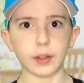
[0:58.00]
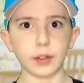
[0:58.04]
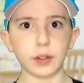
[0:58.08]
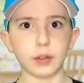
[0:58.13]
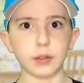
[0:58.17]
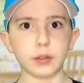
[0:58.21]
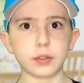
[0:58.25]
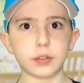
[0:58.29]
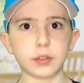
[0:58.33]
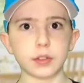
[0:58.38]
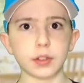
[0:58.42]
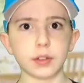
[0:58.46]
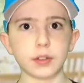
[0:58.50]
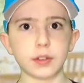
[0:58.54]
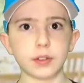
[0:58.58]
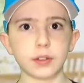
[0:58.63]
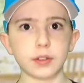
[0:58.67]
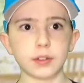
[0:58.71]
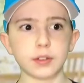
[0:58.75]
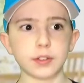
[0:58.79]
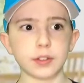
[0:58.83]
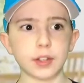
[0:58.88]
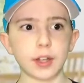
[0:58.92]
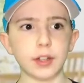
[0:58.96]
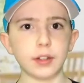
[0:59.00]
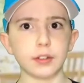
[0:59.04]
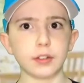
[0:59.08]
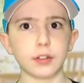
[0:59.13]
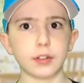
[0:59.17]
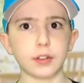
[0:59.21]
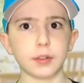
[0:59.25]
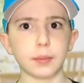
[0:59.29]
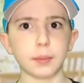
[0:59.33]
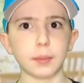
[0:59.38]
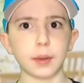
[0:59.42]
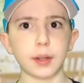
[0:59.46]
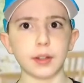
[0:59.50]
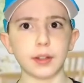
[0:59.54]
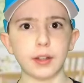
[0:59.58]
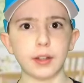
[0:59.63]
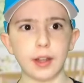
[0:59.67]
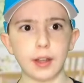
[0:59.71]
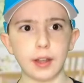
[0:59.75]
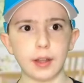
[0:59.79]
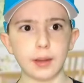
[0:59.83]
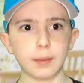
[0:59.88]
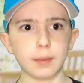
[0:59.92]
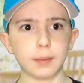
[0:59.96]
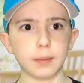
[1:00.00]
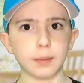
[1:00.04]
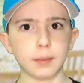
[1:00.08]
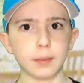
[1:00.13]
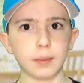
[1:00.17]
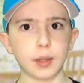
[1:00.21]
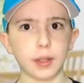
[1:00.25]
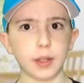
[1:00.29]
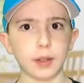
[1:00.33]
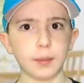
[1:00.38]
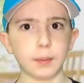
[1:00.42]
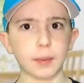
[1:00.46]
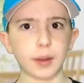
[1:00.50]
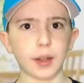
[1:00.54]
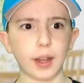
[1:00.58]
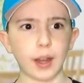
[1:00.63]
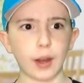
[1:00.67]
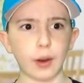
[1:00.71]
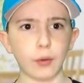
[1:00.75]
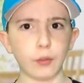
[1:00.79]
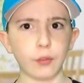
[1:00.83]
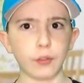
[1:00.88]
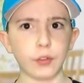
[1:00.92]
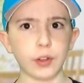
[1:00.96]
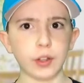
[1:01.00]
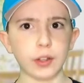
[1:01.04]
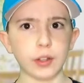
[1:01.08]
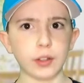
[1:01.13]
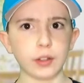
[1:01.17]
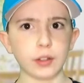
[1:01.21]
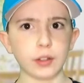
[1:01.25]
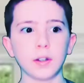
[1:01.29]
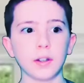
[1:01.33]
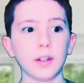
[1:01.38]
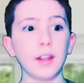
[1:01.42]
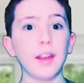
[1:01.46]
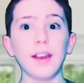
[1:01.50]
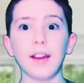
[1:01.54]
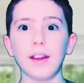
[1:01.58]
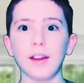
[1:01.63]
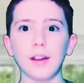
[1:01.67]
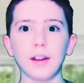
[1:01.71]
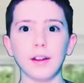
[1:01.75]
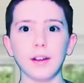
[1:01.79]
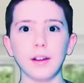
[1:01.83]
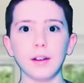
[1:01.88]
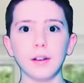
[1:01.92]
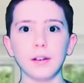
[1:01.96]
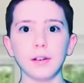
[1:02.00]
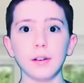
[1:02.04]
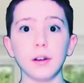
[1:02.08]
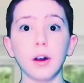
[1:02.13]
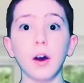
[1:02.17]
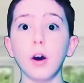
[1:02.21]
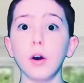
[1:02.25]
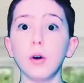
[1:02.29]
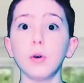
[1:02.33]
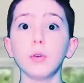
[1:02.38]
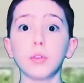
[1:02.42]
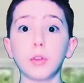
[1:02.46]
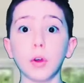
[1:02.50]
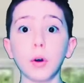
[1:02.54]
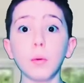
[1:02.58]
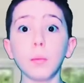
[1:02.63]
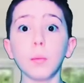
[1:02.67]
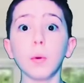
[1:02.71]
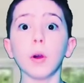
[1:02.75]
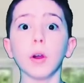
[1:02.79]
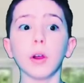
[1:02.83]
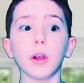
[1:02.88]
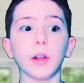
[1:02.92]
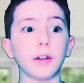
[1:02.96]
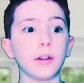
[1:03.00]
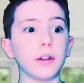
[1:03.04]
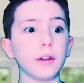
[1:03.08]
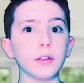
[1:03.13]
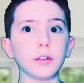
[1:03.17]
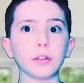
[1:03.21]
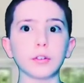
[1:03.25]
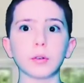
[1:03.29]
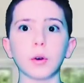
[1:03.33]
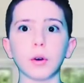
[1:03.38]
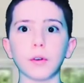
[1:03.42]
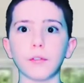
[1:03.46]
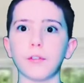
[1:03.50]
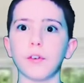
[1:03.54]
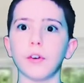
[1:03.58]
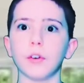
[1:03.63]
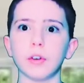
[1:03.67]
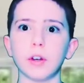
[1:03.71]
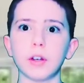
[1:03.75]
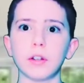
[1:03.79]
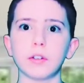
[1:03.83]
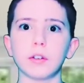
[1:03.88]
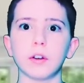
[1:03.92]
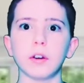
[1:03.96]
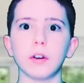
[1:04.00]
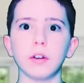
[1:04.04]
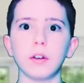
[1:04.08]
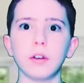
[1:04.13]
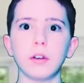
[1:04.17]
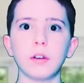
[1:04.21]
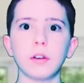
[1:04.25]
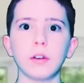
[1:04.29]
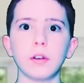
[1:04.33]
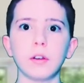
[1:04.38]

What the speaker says: you just changed my name and my outfit? Yeah. Oh, don't worry, it is short for Richard.